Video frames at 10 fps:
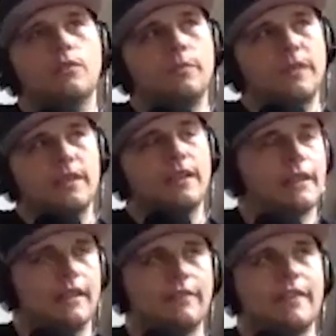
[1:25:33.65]
It would be
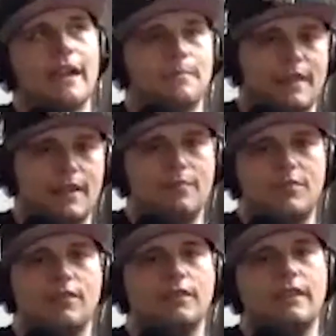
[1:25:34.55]
like, if that
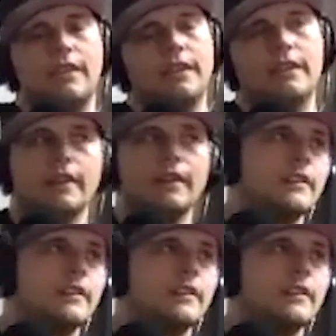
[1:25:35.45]
becomes the league,